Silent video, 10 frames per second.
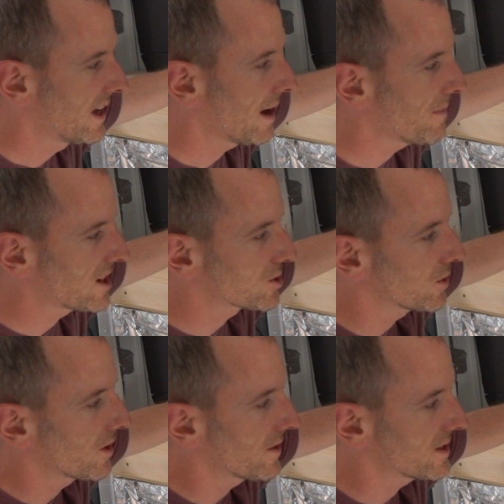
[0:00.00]
and make sure
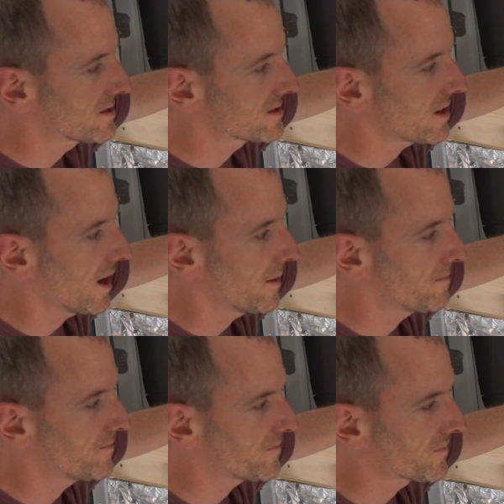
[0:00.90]
that this
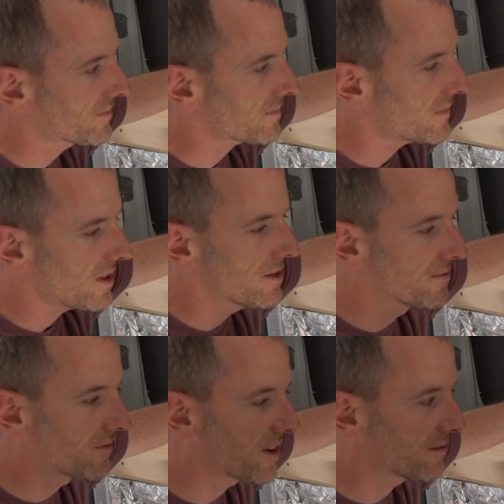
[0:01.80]
the
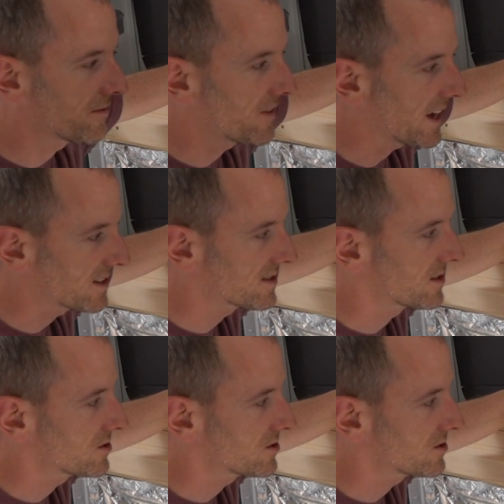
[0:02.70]
front fixed